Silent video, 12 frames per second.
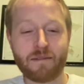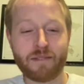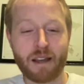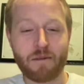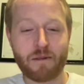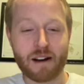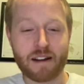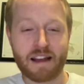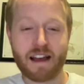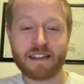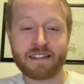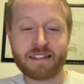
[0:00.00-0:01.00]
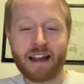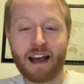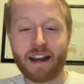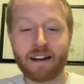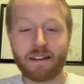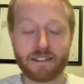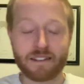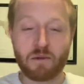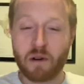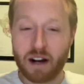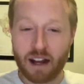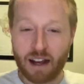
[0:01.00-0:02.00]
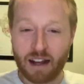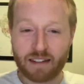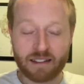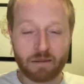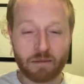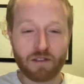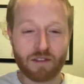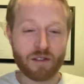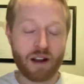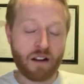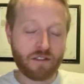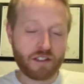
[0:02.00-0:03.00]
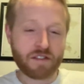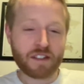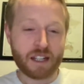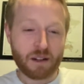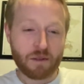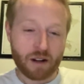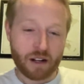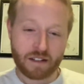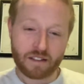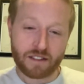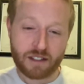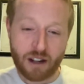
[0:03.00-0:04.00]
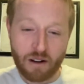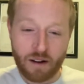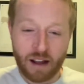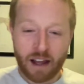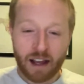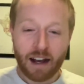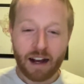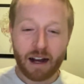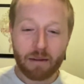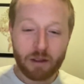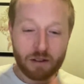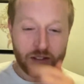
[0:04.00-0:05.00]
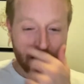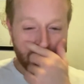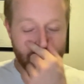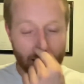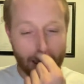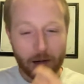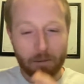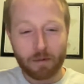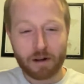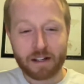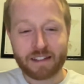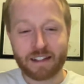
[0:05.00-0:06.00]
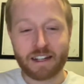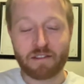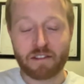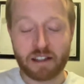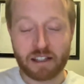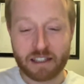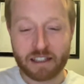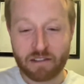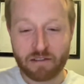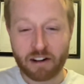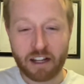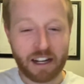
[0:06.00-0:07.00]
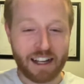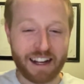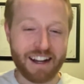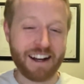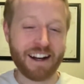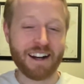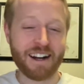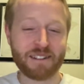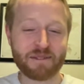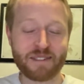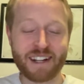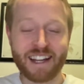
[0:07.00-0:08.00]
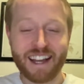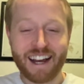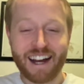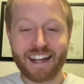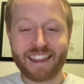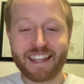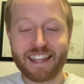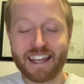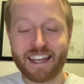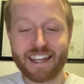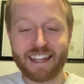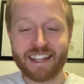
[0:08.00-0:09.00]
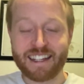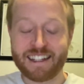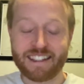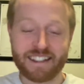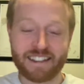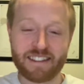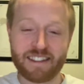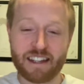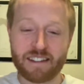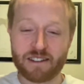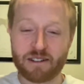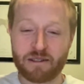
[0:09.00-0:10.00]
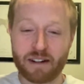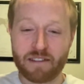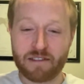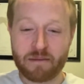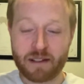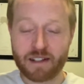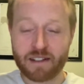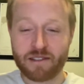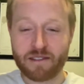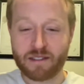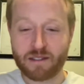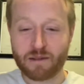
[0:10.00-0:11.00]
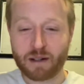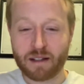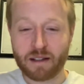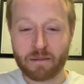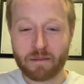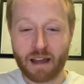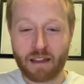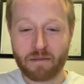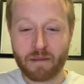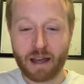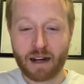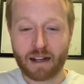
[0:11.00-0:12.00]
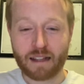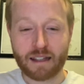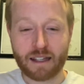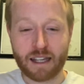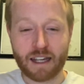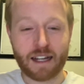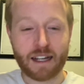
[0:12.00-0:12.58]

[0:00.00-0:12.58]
They were as high as 9-1 odds to move through, now 15-1. So those things are pretty significantly different. I think, let's see, is there a way for me to do this quickly mathematically?